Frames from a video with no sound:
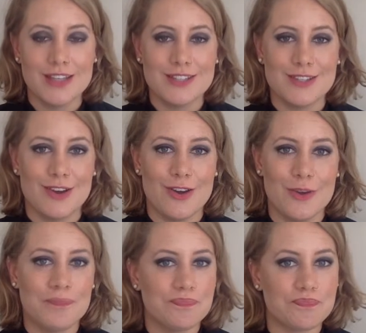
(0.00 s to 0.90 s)
So
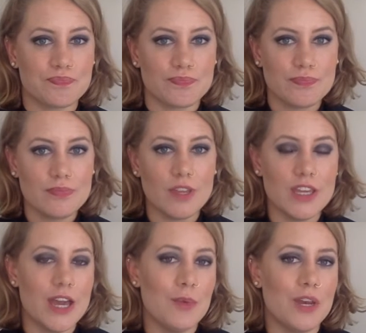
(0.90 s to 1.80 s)

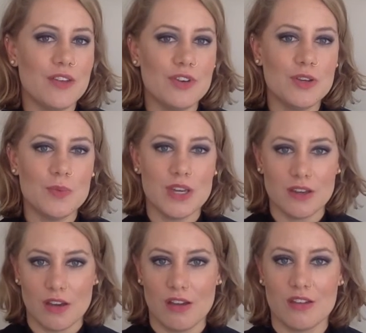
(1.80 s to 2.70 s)
yeah, whatever we are
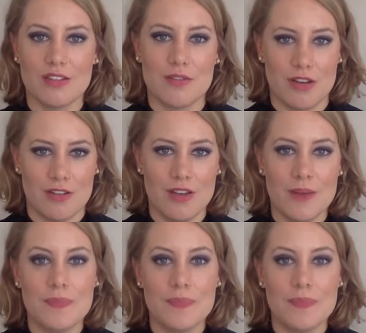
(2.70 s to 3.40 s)
going through,